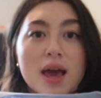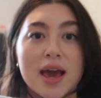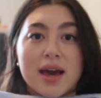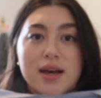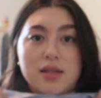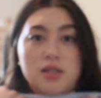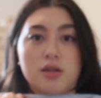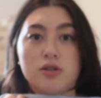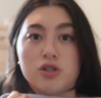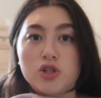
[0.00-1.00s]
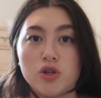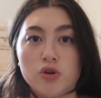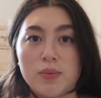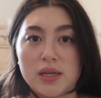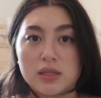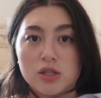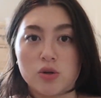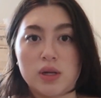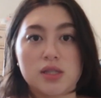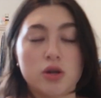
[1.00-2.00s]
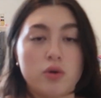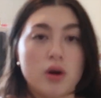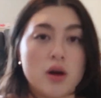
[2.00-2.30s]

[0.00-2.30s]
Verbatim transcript: and there's two pieces to it. So